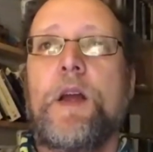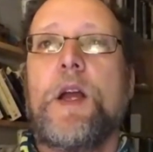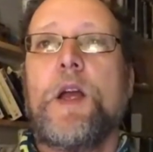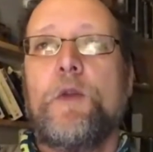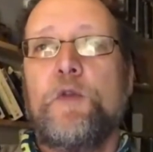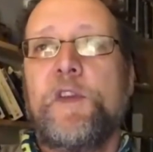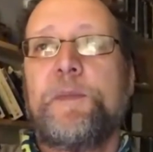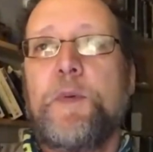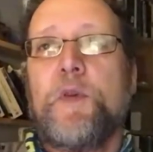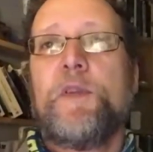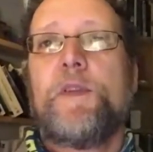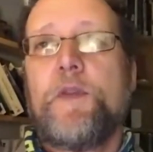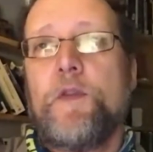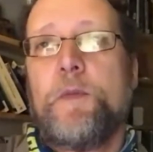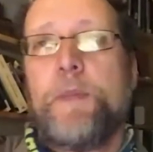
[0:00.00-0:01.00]
The response of
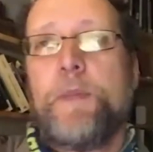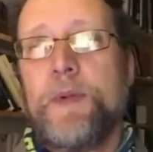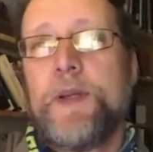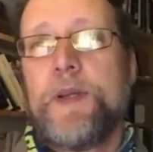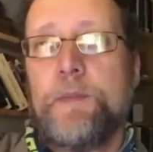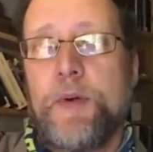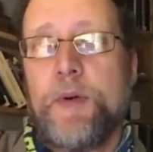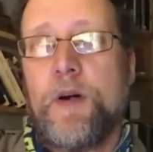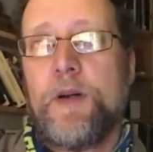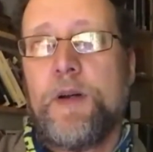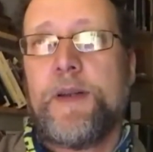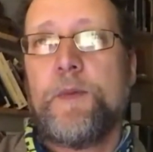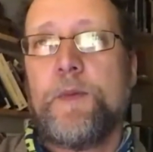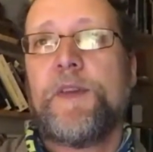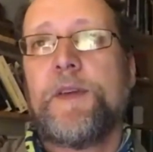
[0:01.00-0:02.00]
the Republican Party
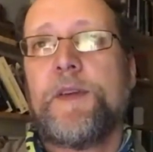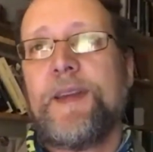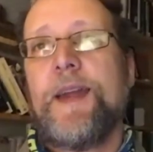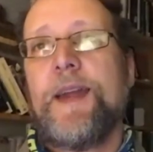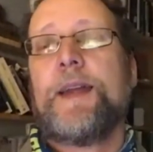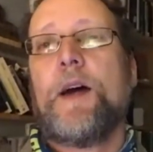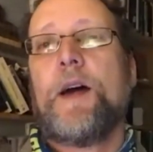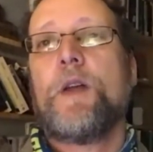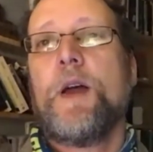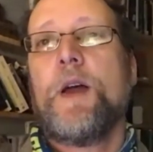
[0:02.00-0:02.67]
was to take out